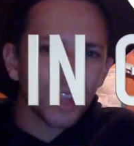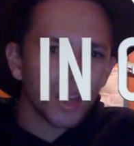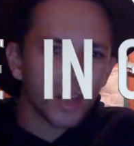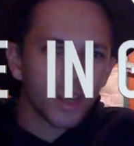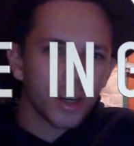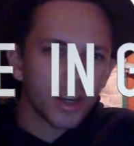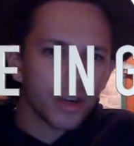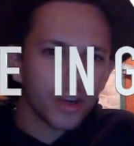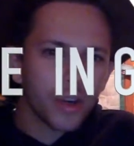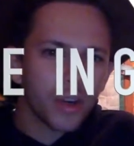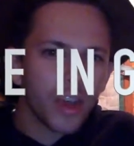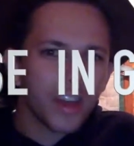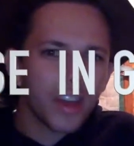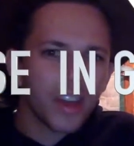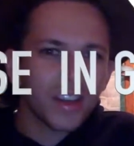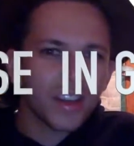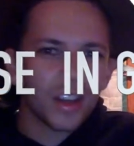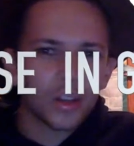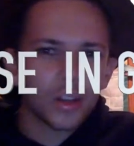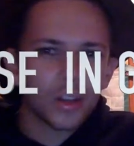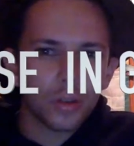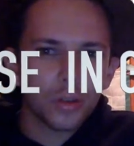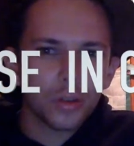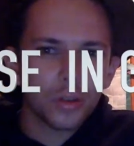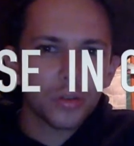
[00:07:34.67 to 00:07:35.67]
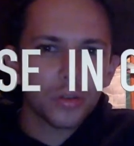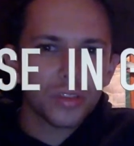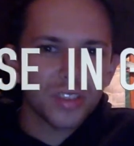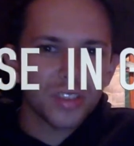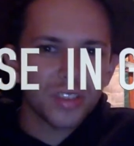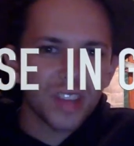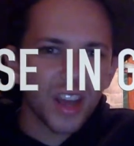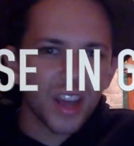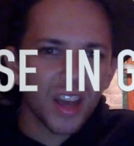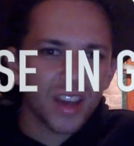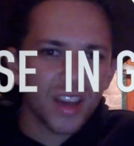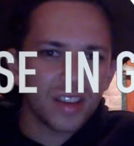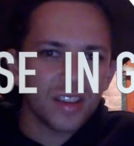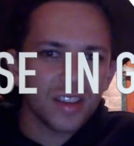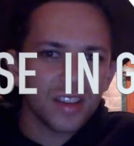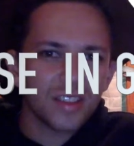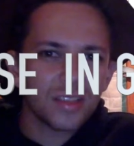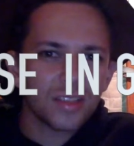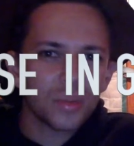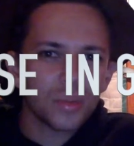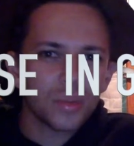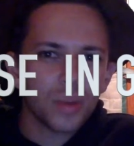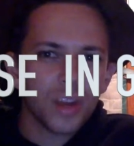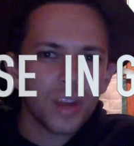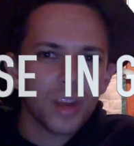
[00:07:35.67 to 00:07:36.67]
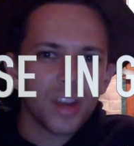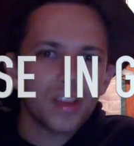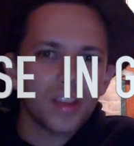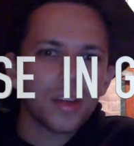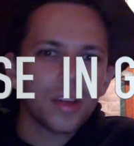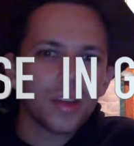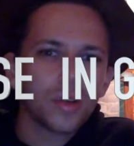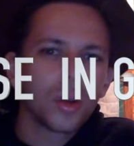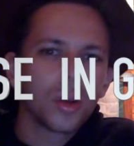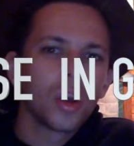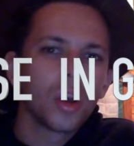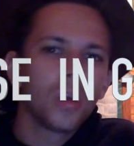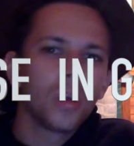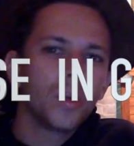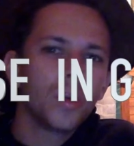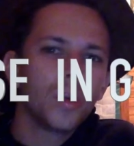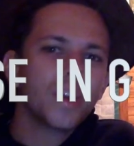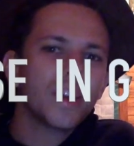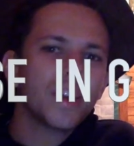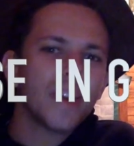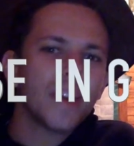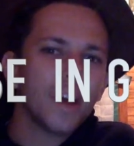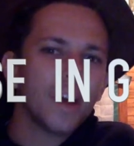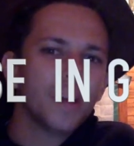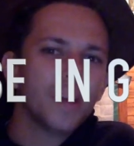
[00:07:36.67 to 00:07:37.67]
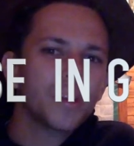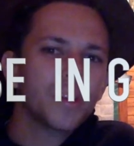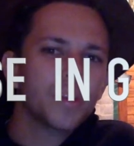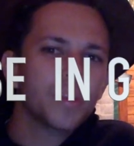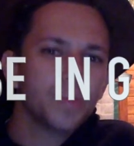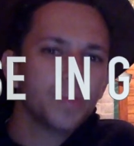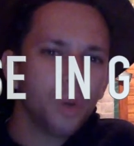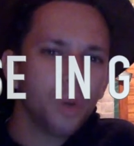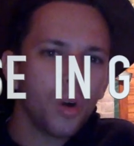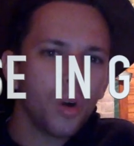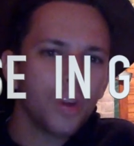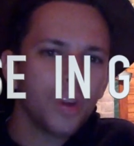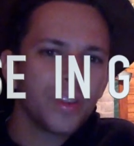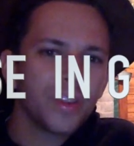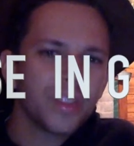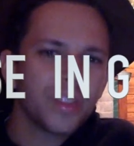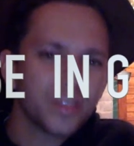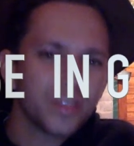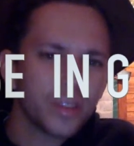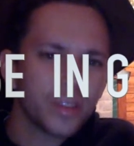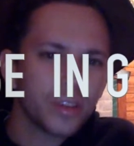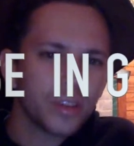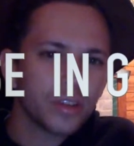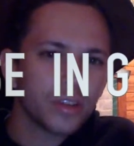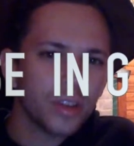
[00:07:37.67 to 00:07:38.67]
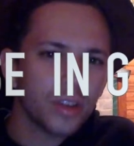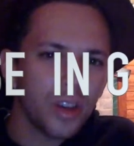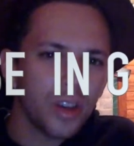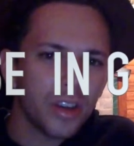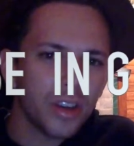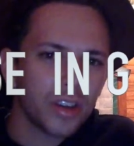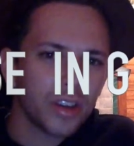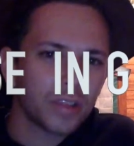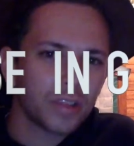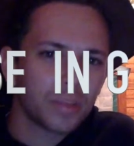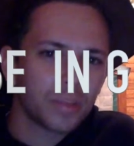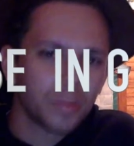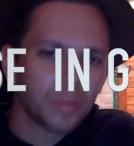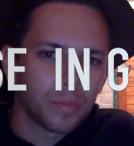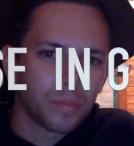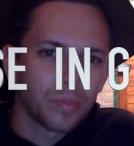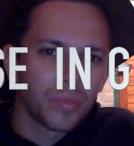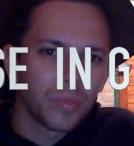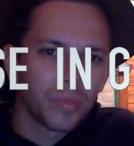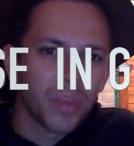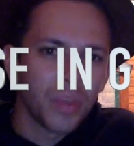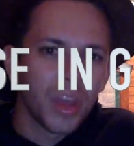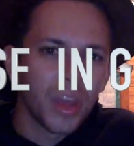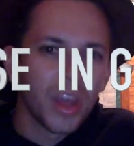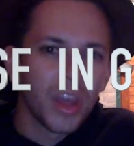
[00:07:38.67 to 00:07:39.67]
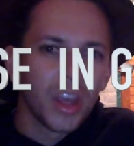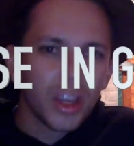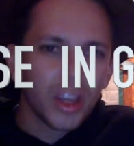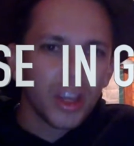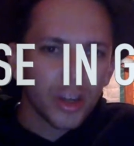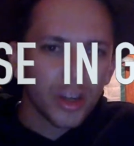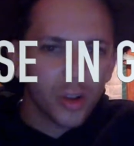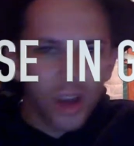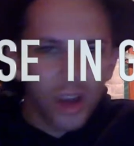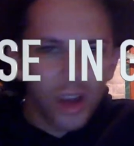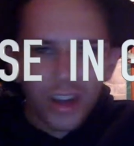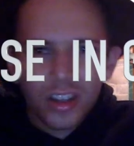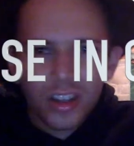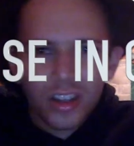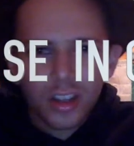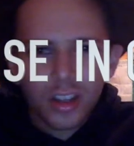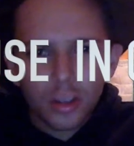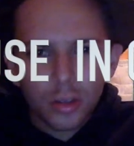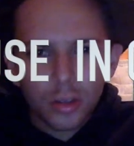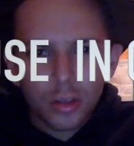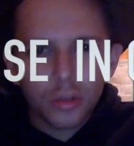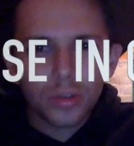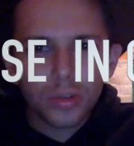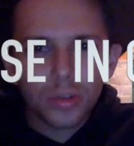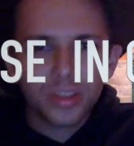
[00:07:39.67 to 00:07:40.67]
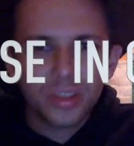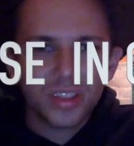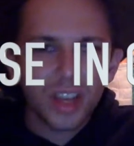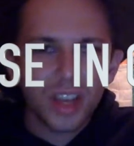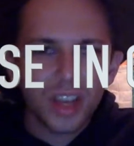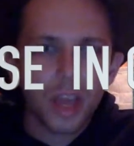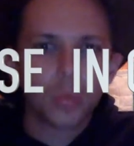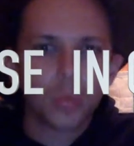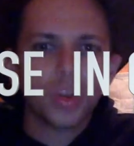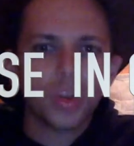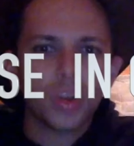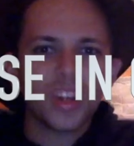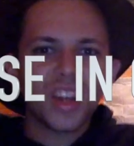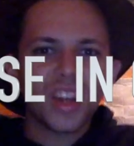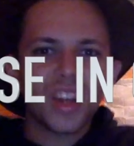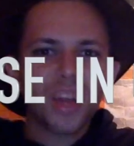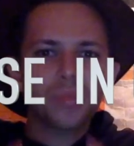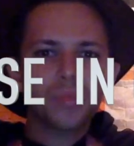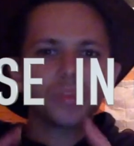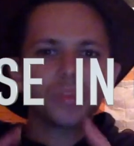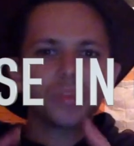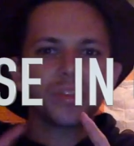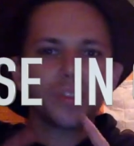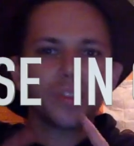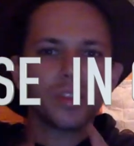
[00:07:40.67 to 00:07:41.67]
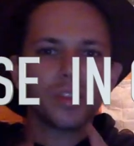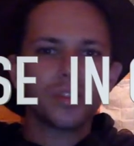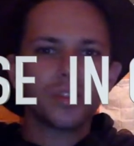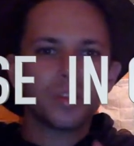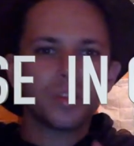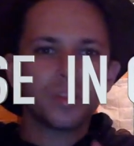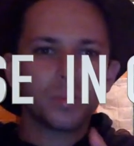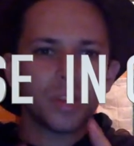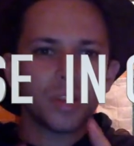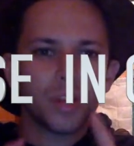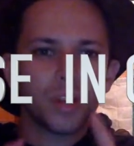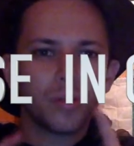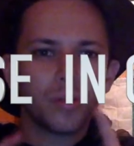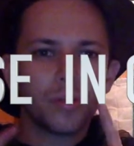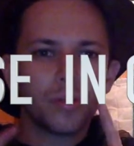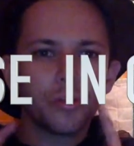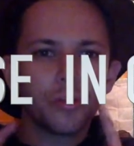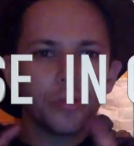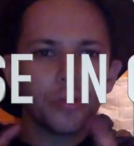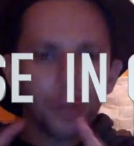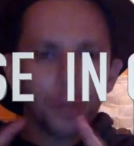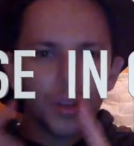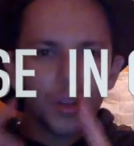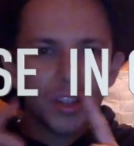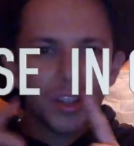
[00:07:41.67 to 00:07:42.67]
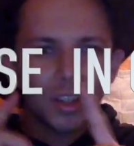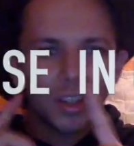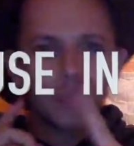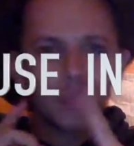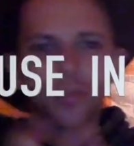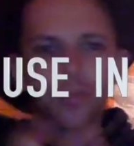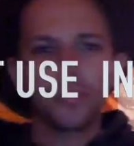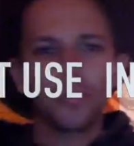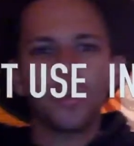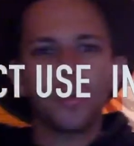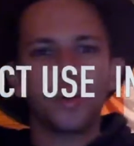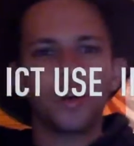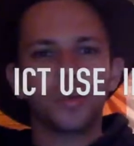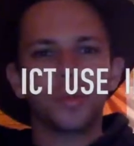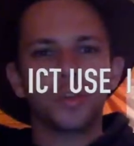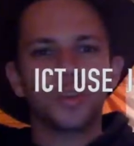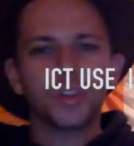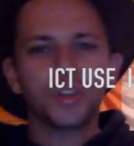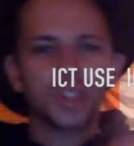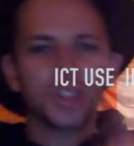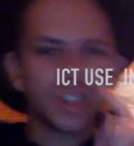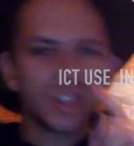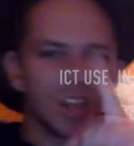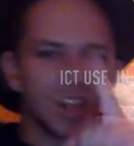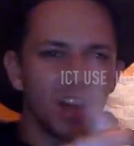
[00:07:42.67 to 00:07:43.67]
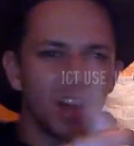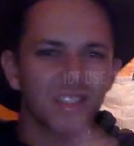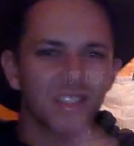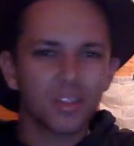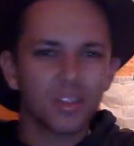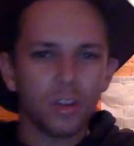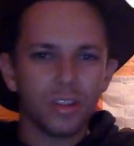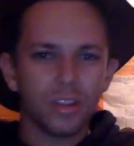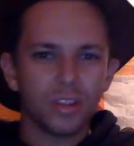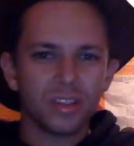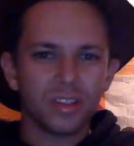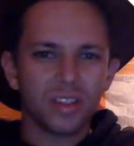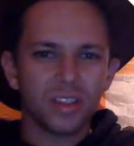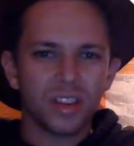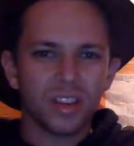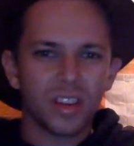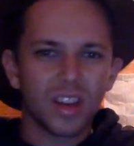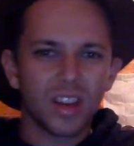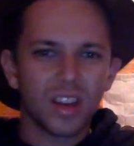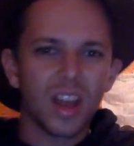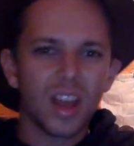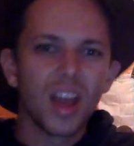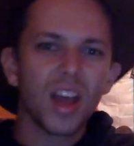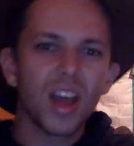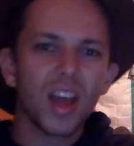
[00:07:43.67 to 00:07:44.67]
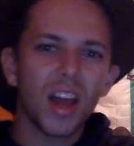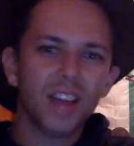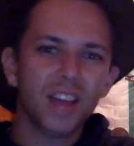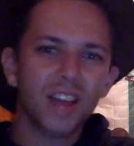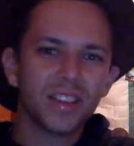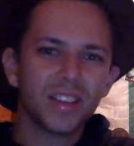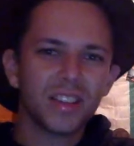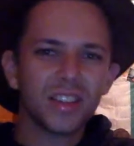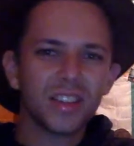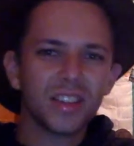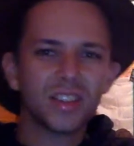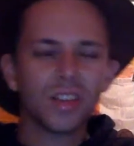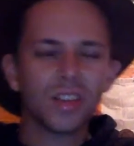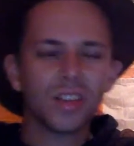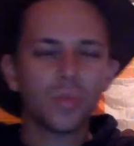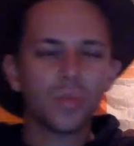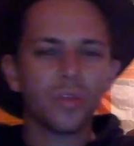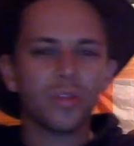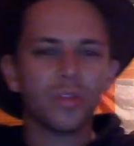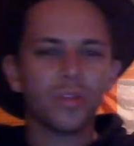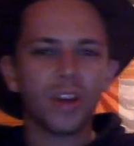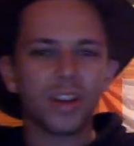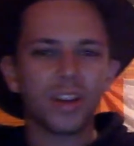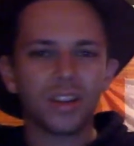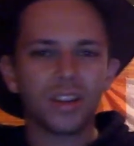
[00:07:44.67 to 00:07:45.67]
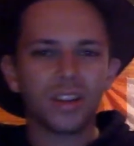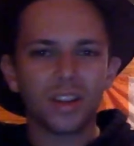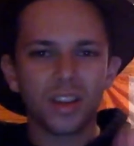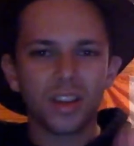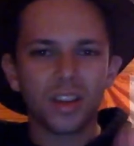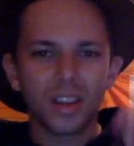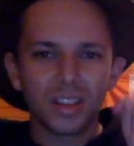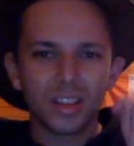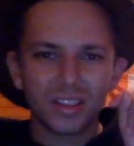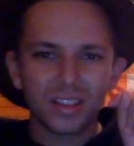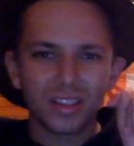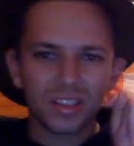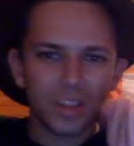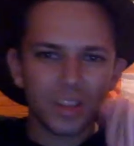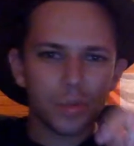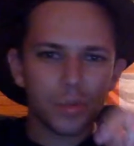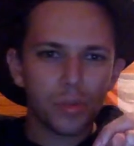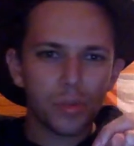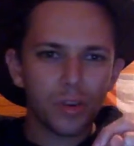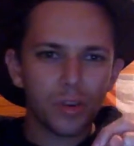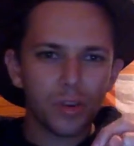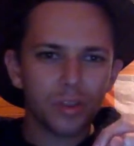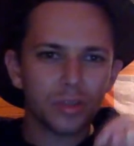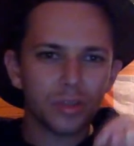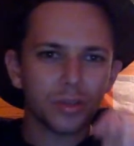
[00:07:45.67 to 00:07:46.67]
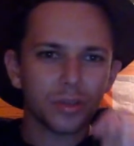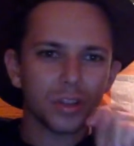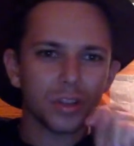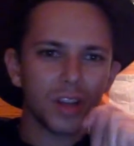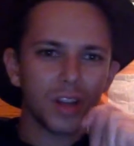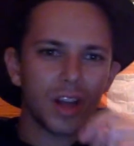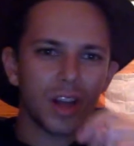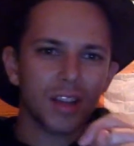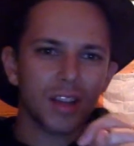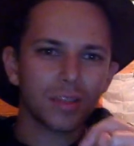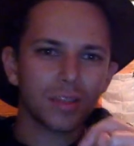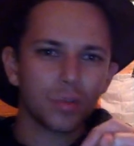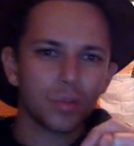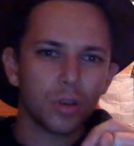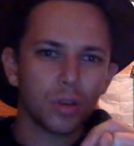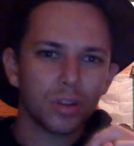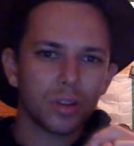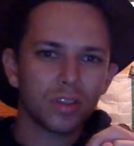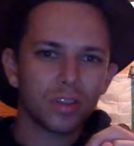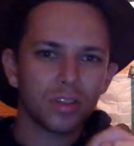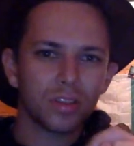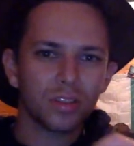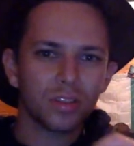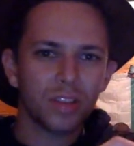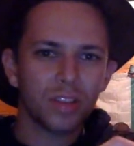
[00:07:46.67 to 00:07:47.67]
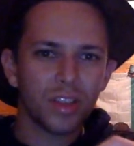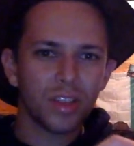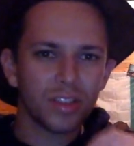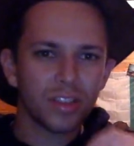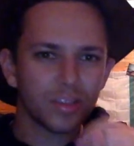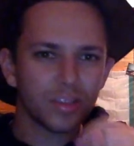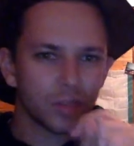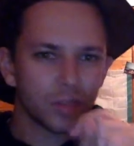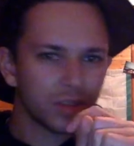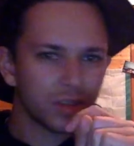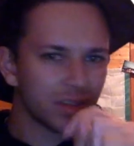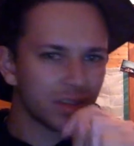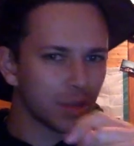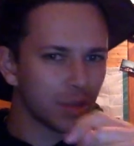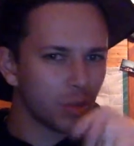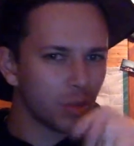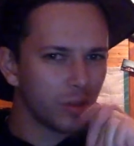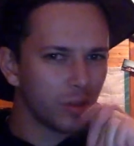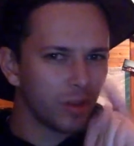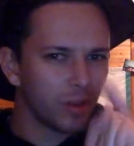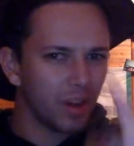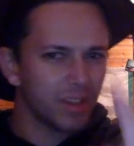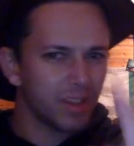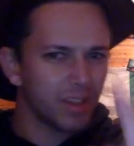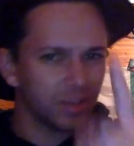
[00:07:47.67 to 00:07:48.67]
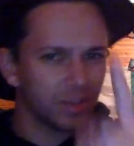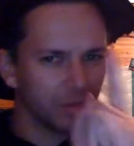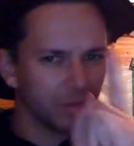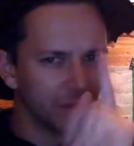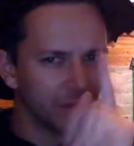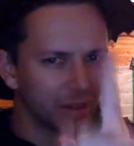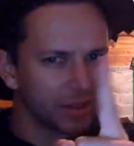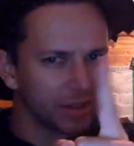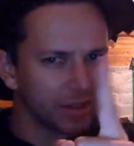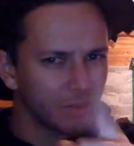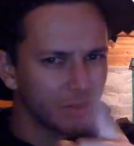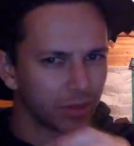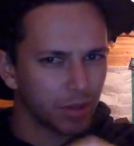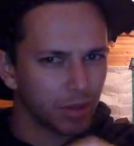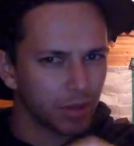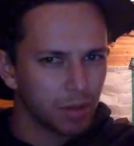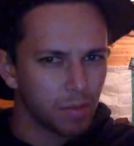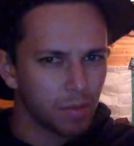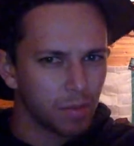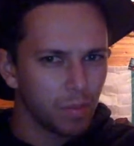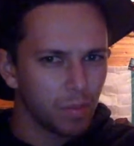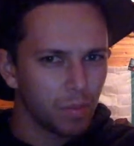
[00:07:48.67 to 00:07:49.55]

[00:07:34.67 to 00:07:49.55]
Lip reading: Creating a Google site is a way that we can help support student learning. Creating a Google site will enable students to become fully informed on class content, as teachers can provide summaries of classwork so the students can revise effectively.